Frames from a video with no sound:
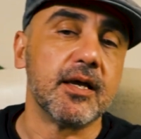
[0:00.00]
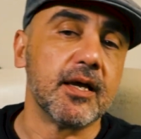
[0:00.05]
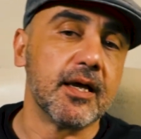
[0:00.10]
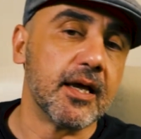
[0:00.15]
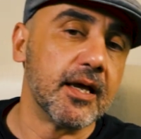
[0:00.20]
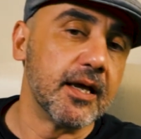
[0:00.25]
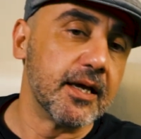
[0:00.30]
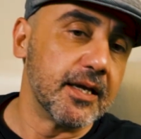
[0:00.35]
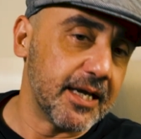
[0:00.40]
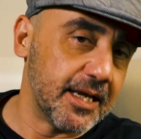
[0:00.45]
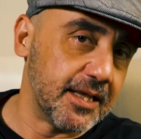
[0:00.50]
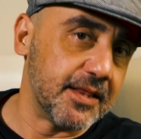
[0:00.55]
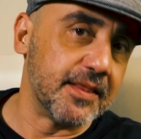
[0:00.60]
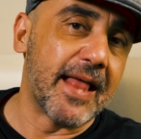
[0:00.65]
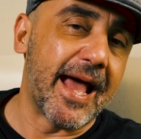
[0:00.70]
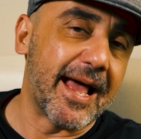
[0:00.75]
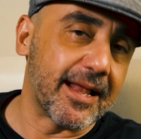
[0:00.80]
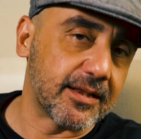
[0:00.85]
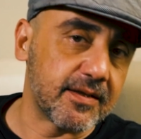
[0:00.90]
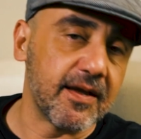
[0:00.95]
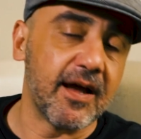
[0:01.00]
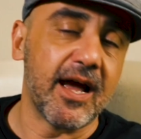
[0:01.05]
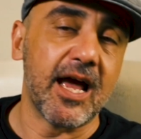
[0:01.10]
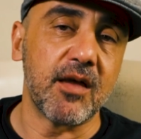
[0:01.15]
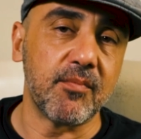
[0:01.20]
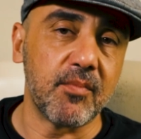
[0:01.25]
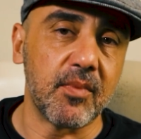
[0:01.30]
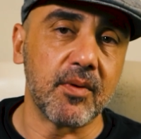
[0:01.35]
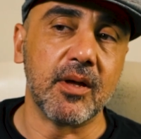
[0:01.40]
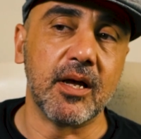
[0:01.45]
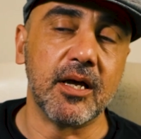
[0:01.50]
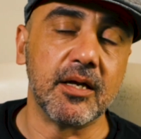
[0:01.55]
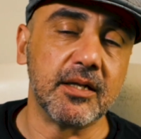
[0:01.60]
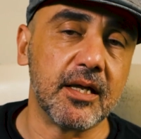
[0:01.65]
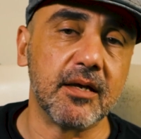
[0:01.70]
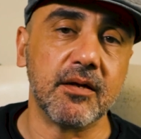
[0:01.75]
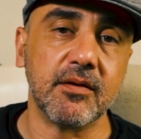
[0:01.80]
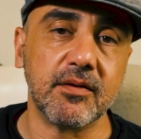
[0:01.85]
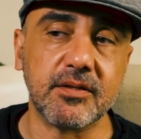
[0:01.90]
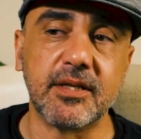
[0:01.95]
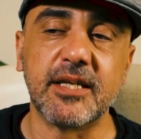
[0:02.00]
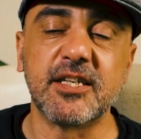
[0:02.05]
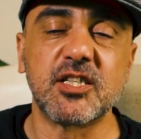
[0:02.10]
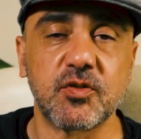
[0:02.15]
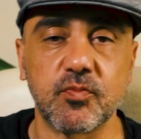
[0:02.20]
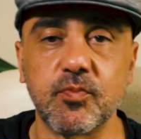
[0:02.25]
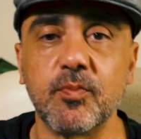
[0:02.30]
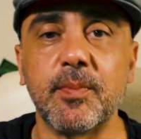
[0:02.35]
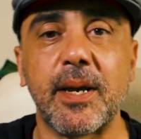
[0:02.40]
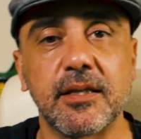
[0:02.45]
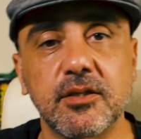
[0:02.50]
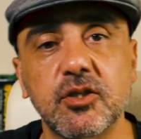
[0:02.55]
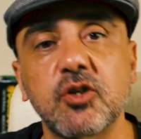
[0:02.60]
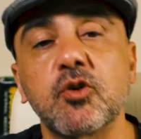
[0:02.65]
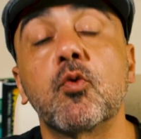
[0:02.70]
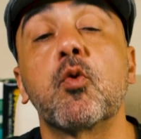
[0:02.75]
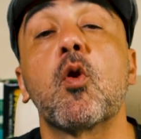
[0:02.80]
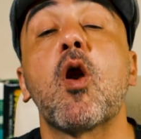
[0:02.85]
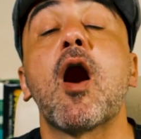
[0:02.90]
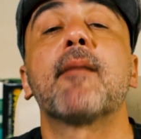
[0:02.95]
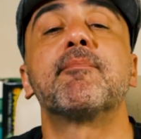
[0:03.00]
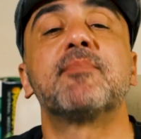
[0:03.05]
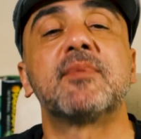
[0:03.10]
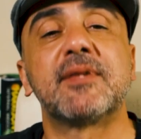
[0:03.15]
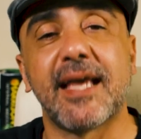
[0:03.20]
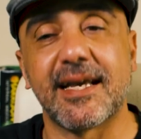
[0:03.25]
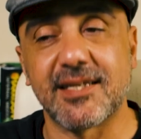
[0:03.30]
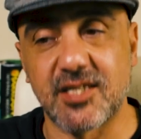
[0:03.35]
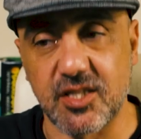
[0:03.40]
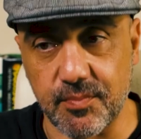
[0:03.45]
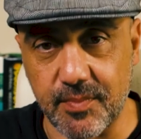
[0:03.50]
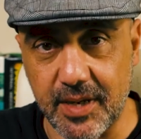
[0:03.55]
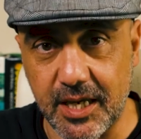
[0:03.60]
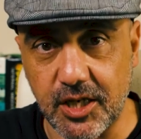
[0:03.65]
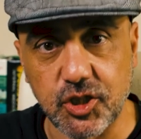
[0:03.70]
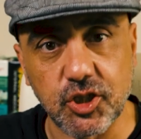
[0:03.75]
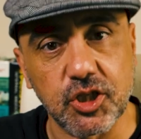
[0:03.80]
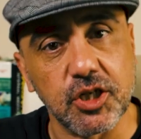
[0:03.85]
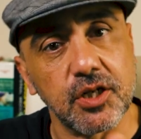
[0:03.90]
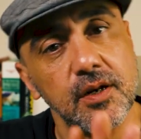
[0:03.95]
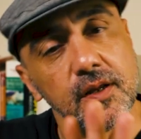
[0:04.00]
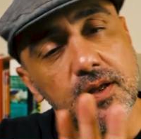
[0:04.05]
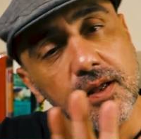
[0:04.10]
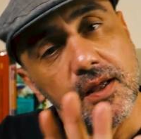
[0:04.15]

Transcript: uh, in that time, uh, the, this meant crop decimation.